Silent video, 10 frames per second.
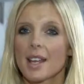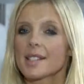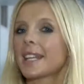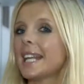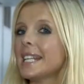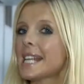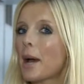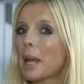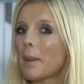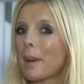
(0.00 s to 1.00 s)
So can you
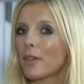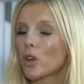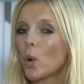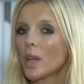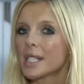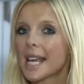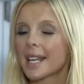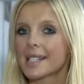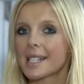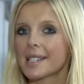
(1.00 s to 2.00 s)
tell me about the
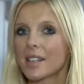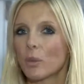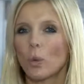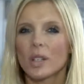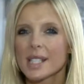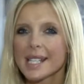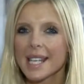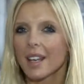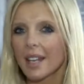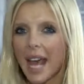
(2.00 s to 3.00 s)
Quantec system? What is
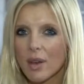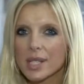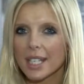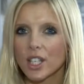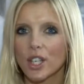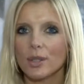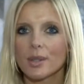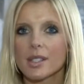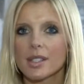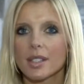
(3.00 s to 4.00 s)
it and how is it
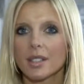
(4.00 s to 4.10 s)
used?